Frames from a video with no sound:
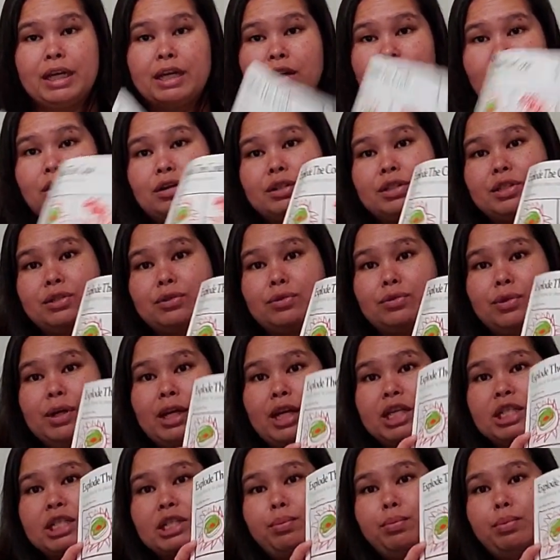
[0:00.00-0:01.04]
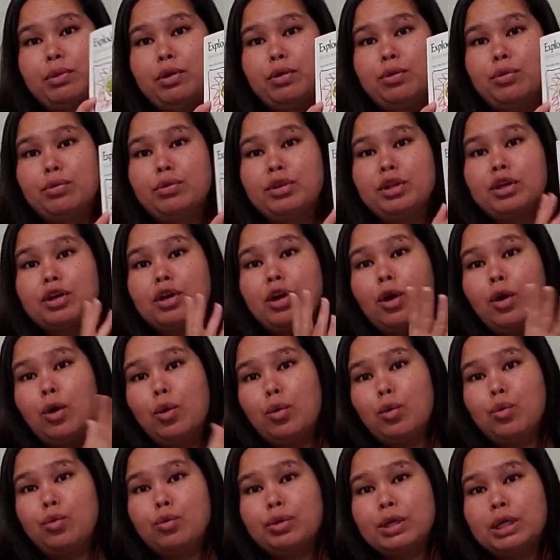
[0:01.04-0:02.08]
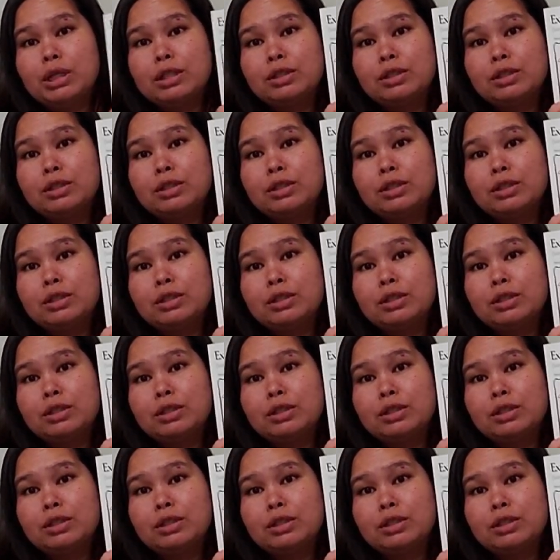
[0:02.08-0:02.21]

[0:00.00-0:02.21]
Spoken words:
and also Explode the Code